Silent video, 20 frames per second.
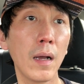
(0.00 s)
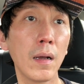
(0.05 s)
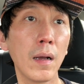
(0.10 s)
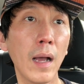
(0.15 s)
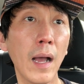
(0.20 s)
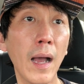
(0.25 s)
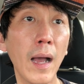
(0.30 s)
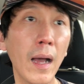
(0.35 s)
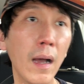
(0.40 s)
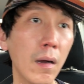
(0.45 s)

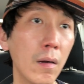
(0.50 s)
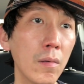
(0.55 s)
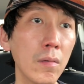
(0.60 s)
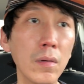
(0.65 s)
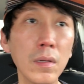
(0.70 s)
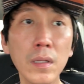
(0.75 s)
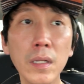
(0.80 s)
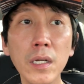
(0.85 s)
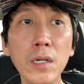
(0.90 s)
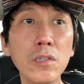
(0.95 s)
how
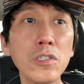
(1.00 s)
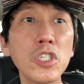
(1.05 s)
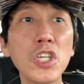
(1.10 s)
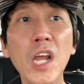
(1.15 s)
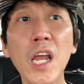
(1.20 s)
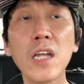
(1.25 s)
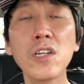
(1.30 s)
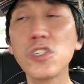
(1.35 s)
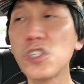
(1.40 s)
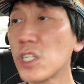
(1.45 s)
little
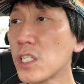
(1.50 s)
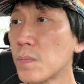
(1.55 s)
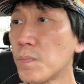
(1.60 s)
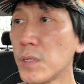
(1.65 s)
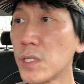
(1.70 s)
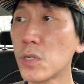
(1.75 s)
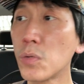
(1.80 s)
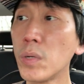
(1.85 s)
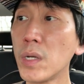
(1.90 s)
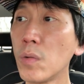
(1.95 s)
changes
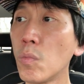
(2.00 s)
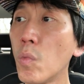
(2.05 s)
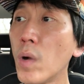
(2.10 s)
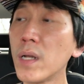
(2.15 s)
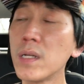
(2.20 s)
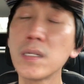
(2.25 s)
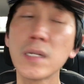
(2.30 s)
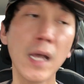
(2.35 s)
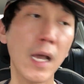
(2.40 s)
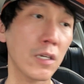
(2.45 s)
between
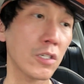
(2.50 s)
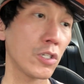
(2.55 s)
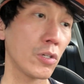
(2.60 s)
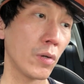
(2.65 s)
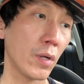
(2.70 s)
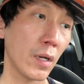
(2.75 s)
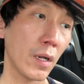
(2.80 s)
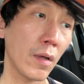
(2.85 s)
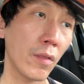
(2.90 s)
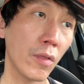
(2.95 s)
one deck to
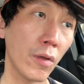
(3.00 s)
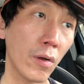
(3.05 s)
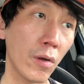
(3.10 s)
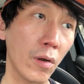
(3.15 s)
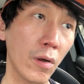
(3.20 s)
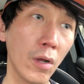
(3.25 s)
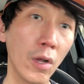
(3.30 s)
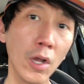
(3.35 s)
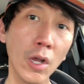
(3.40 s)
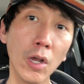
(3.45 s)

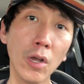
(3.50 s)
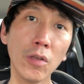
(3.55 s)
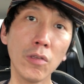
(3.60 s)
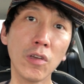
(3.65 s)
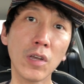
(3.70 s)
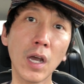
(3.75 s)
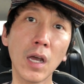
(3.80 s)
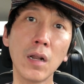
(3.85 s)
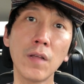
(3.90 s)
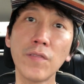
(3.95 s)
another.
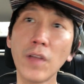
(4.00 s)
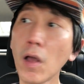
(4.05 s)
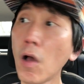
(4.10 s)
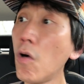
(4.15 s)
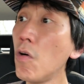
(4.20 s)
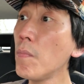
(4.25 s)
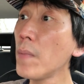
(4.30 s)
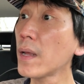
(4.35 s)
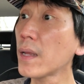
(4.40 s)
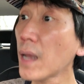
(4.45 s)
You kind of like,
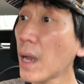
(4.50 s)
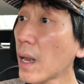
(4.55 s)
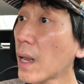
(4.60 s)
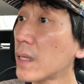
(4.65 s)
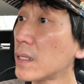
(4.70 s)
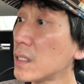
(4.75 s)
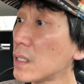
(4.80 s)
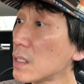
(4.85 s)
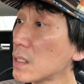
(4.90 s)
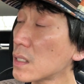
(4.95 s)
oh my God,
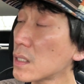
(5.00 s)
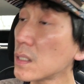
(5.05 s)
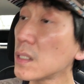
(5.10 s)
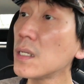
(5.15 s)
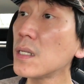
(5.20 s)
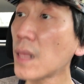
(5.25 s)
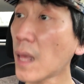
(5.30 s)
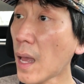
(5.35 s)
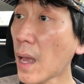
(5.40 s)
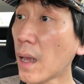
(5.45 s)
I didn't
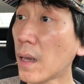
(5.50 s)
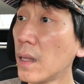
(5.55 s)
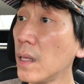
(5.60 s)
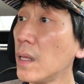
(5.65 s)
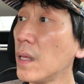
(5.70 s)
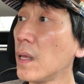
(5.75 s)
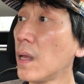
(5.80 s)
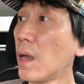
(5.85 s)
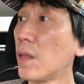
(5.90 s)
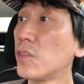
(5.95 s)
see that.
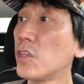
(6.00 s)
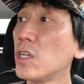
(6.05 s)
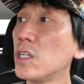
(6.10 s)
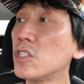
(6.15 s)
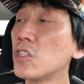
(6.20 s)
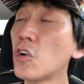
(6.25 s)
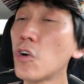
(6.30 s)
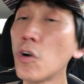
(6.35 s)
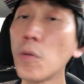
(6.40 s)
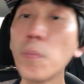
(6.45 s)
And the
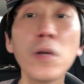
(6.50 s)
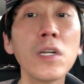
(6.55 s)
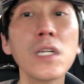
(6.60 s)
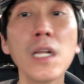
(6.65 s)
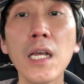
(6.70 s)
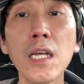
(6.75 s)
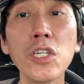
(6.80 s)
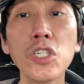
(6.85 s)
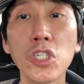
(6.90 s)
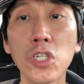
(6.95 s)

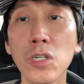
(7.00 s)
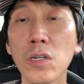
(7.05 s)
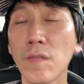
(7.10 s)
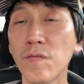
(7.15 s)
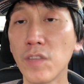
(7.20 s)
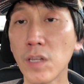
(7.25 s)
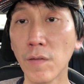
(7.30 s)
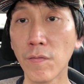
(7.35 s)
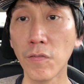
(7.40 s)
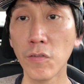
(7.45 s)
interpretation of
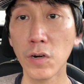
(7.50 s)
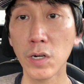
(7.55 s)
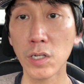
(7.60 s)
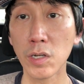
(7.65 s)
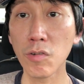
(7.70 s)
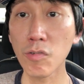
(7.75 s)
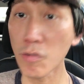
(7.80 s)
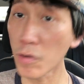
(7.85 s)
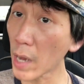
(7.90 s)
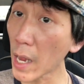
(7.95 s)
different
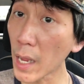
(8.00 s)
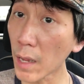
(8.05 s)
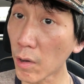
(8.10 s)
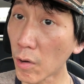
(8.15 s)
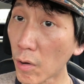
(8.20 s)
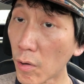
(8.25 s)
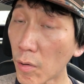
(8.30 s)
creator,